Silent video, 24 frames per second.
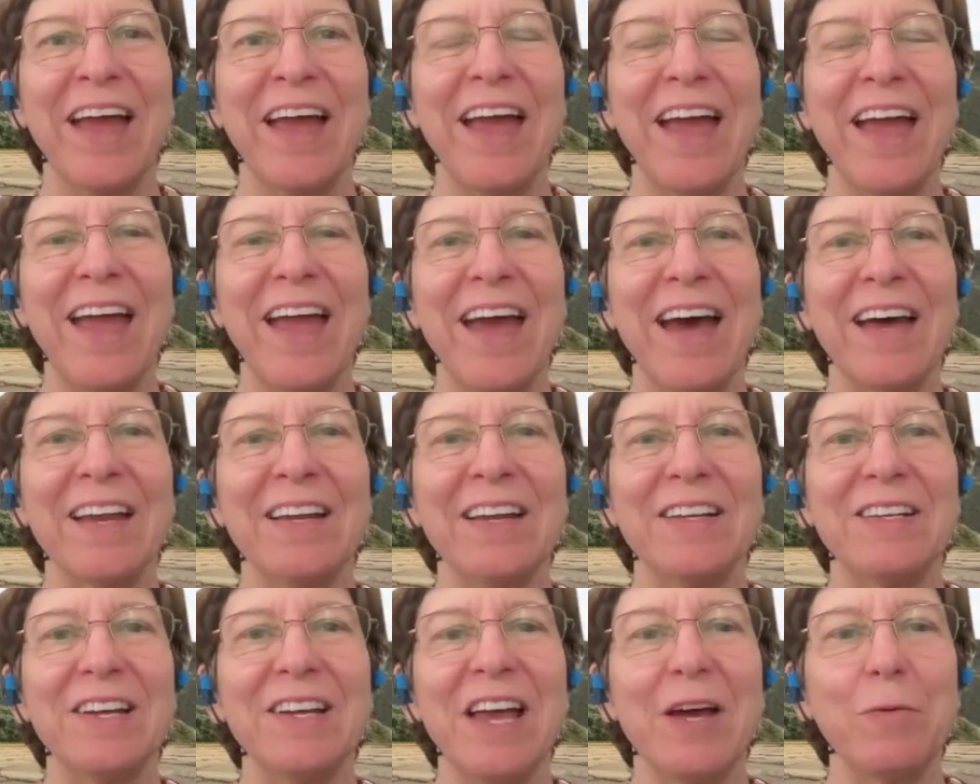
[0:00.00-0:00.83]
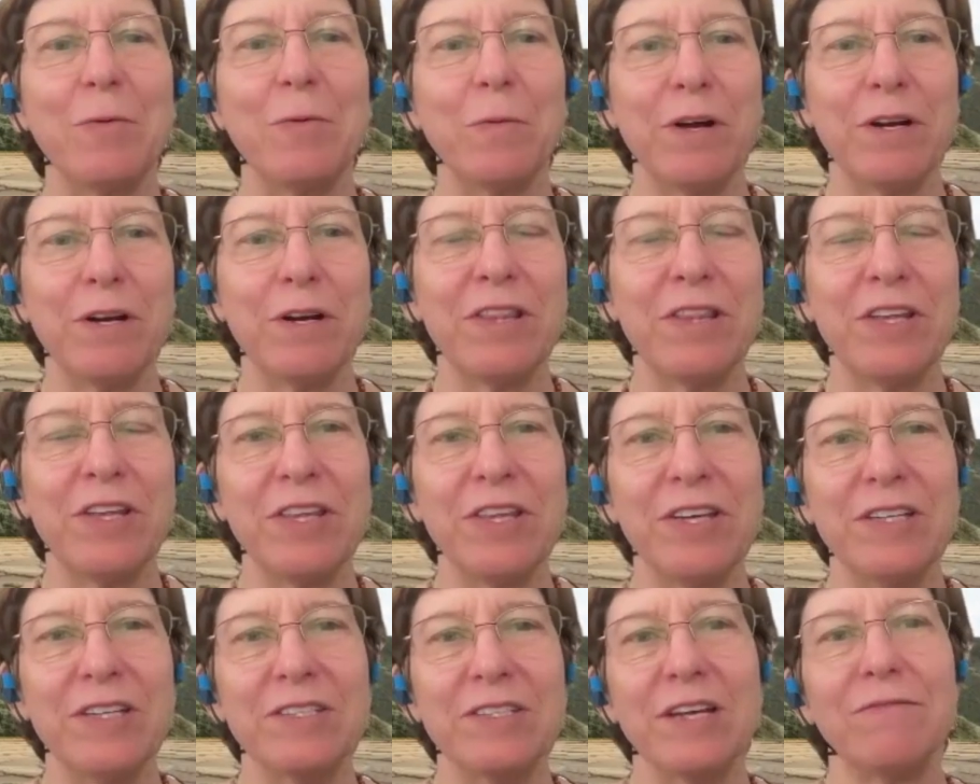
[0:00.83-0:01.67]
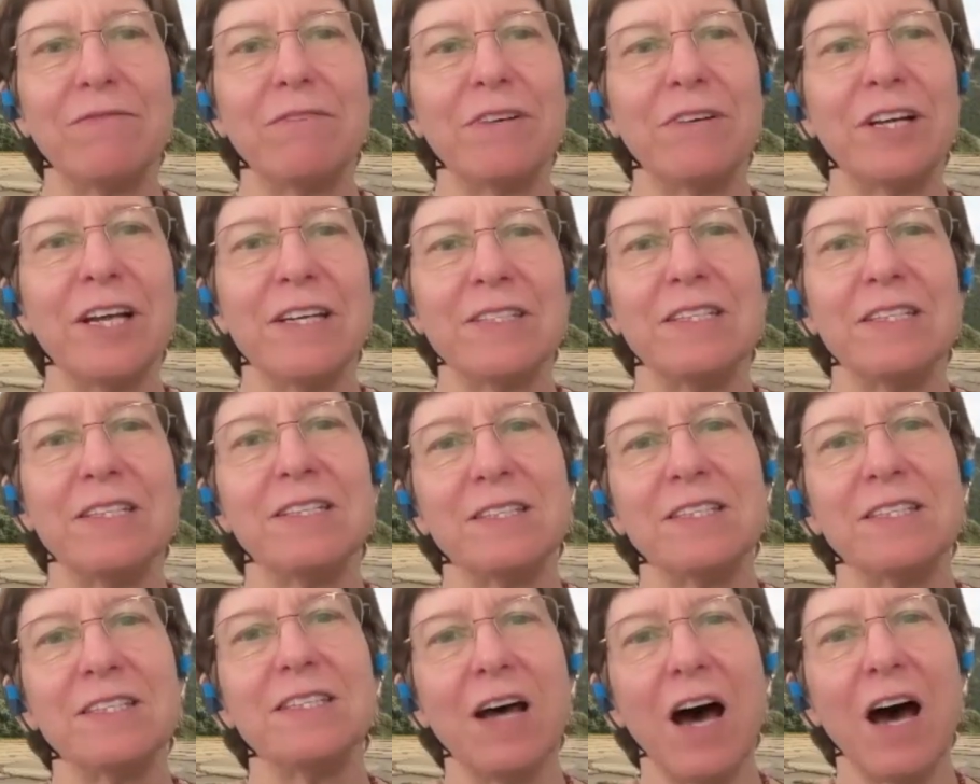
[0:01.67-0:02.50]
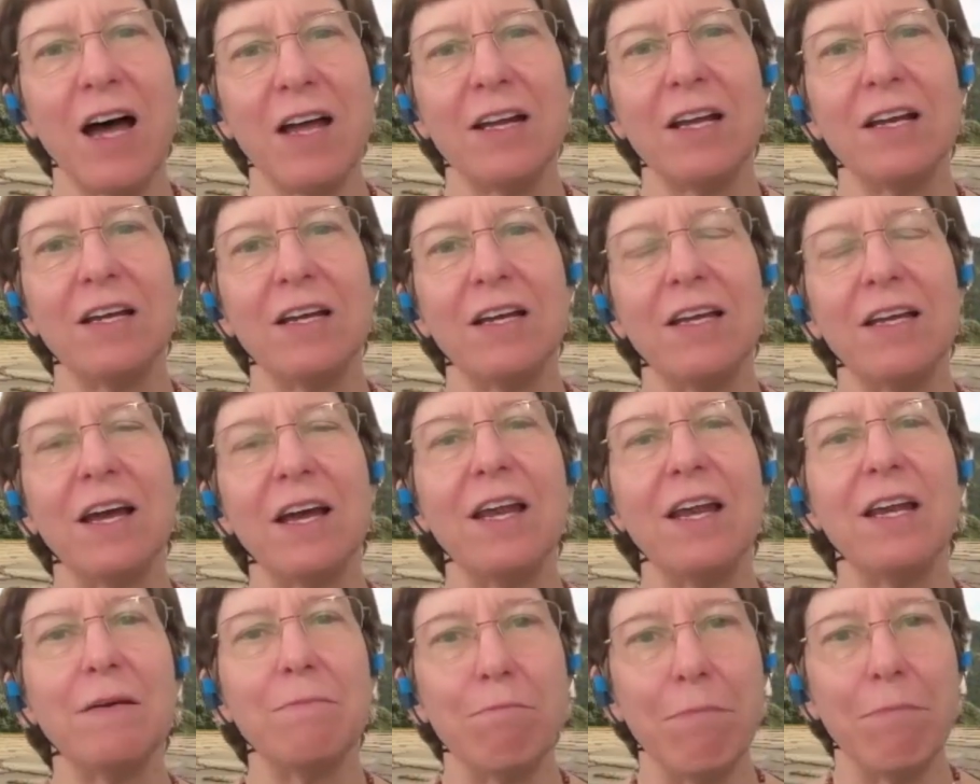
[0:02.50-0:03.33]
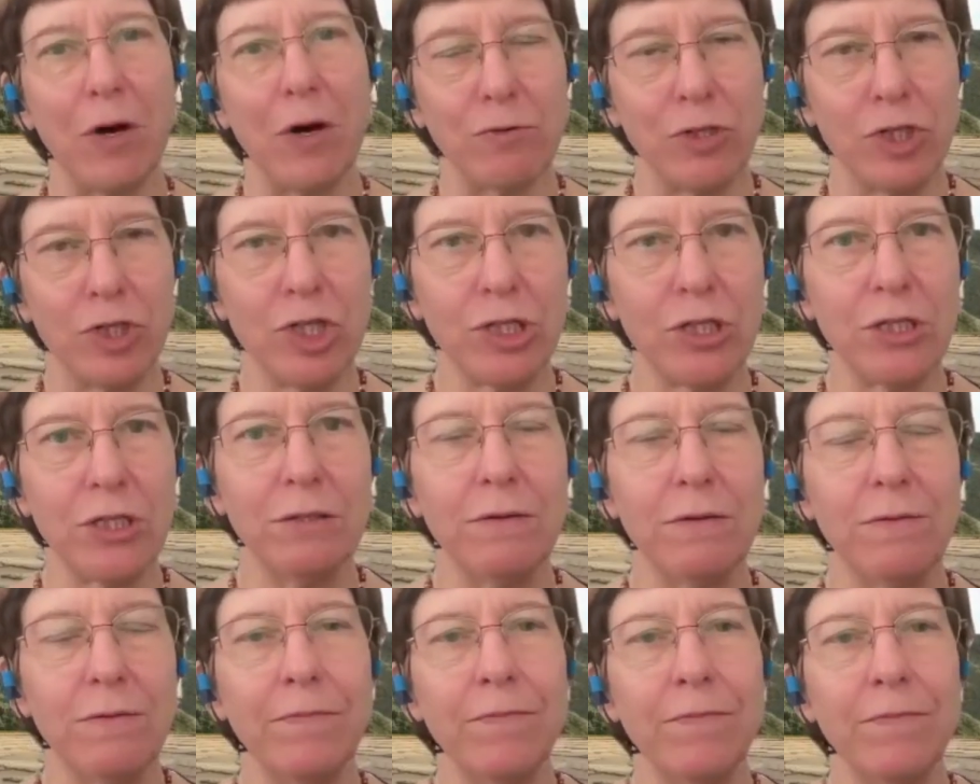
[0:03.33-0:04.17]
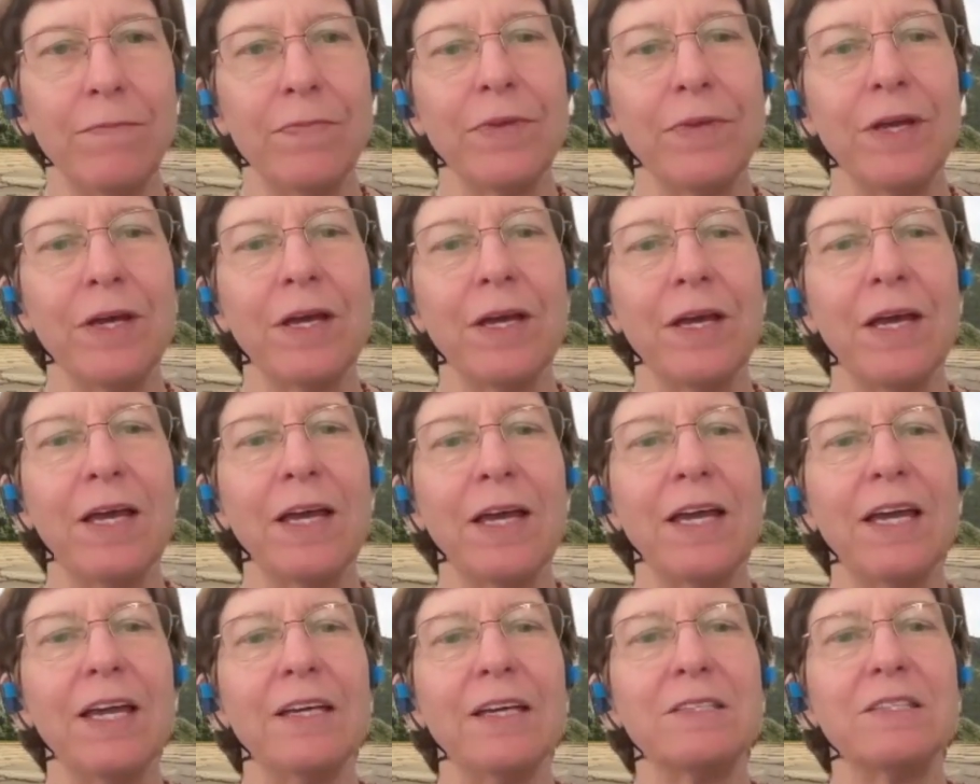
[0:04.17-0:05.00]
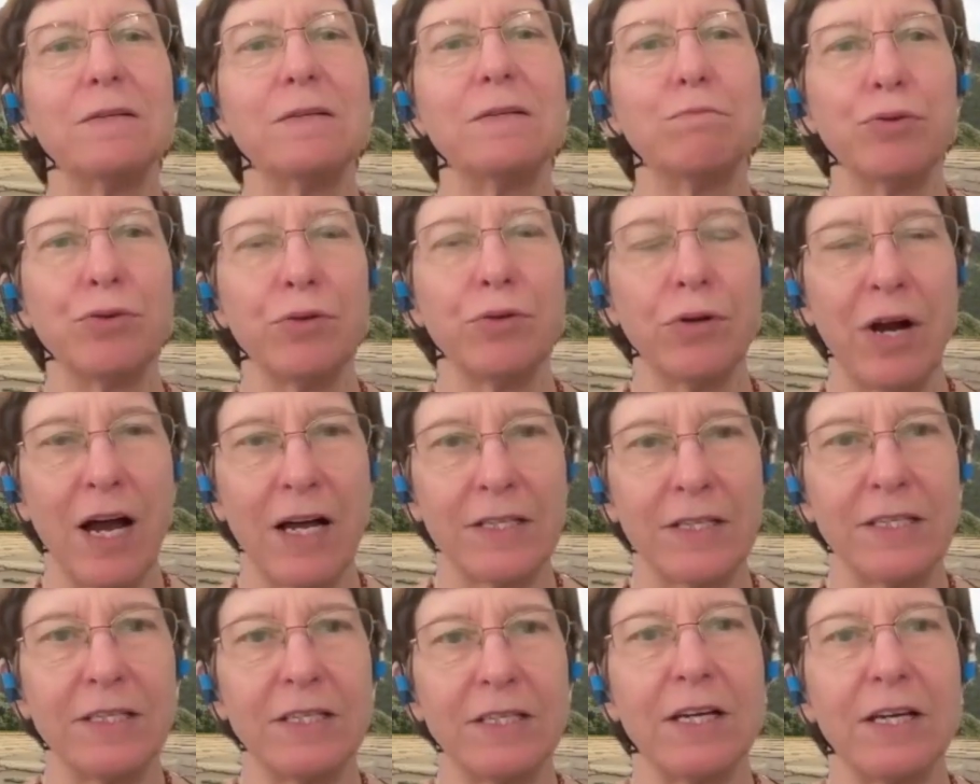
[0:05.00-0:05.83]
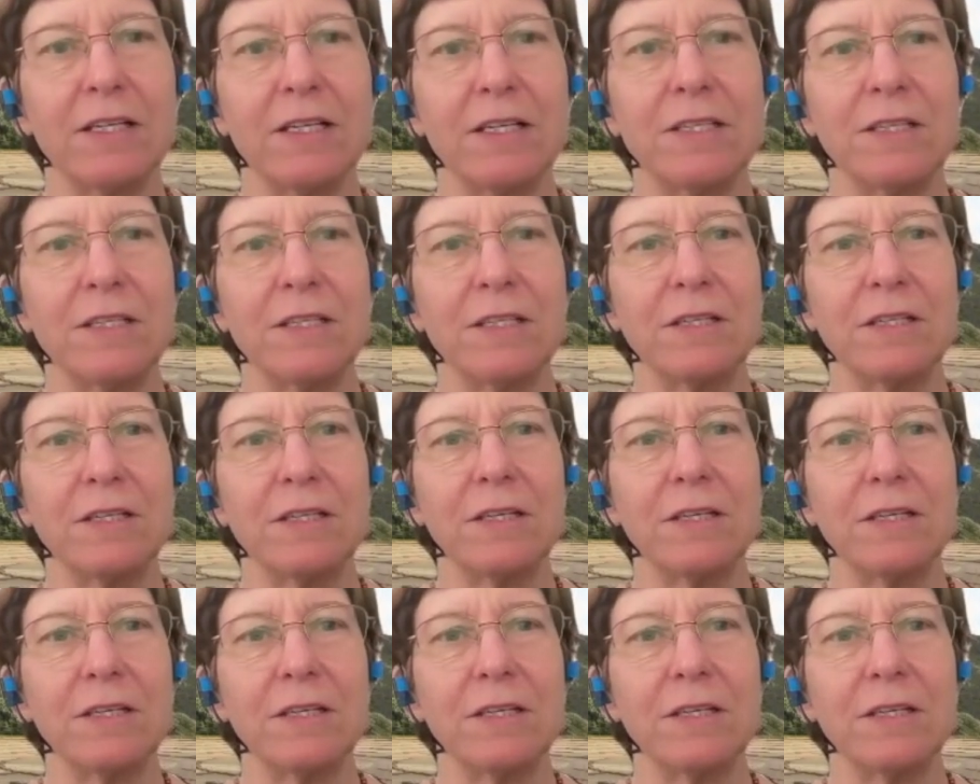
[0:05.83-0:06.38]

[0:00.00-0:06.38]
And one of the things I've realized, it's not an emotion, it's a process.